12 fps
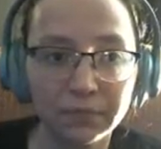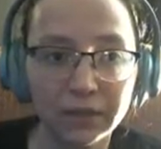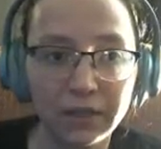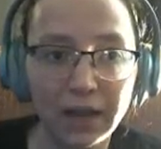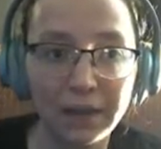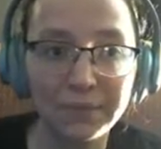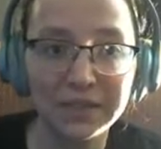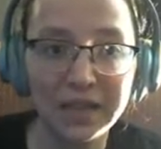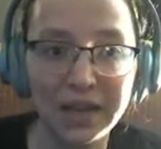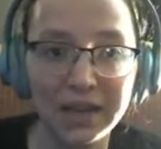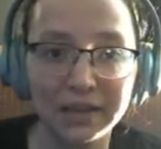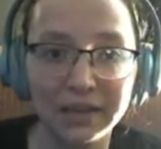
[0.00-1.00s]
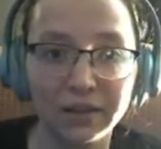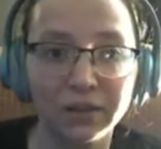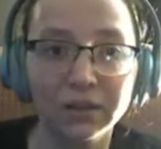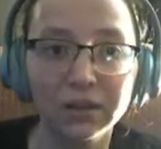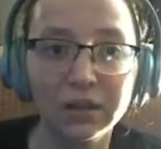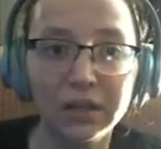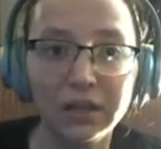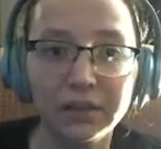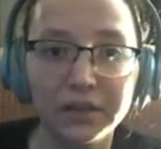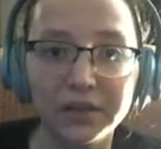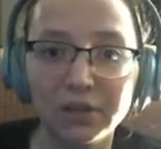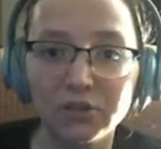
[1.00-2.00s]
I'm staying here.
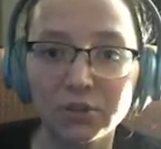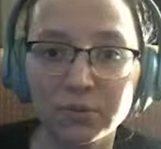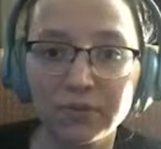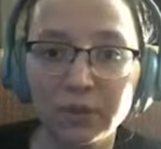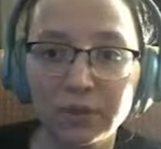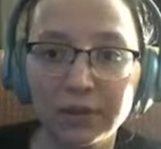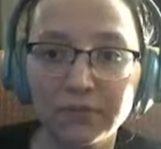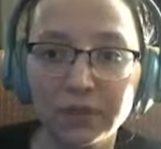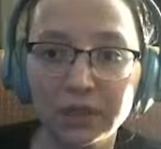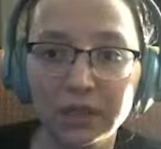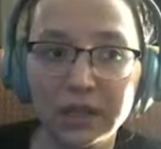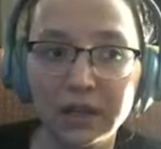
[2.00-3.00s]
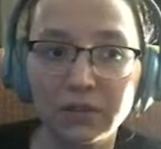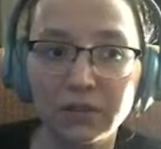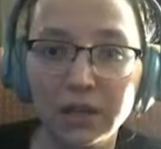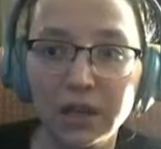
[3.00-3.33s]
The tears were flowing freely now.